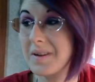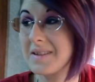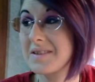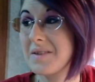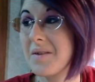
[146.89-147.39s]

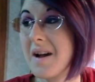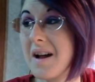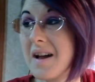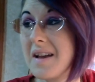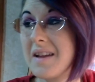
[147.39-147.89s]
And so
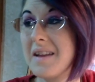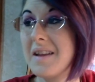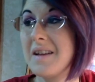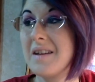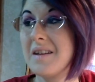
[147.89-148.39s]
I
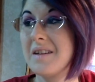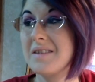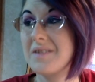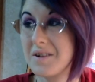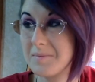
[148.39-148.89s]

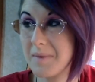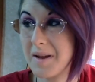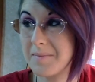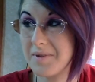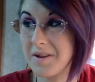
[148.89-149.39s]
started
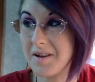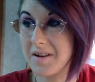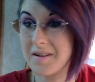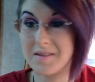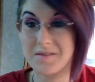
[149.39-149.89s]
my blog